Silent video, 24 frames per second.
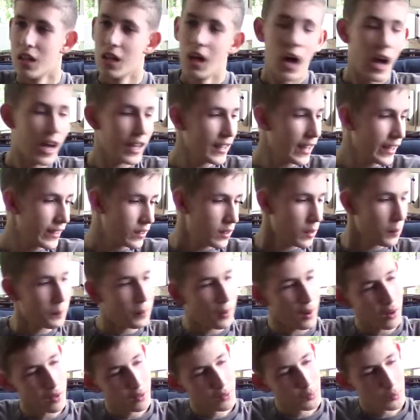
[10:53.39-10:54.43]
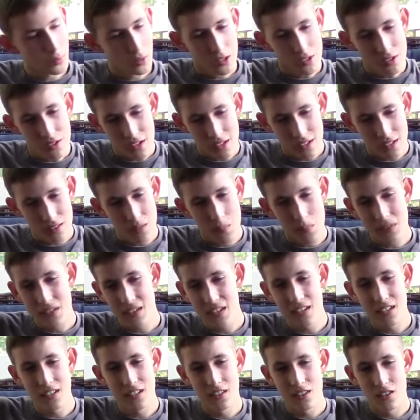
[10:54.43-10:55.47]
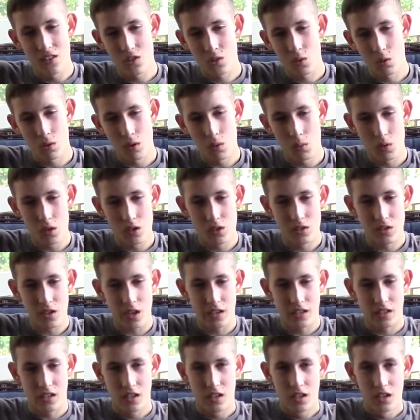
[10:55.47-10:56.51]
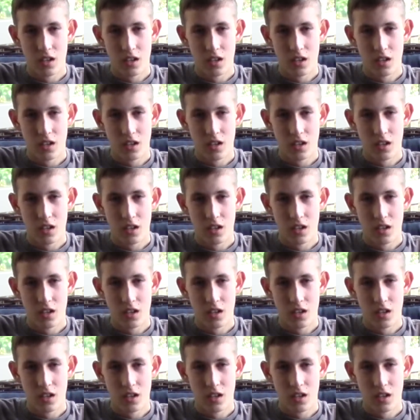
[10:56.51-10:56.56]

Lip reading: I like the part where it's like at the beginning of the story where it's like,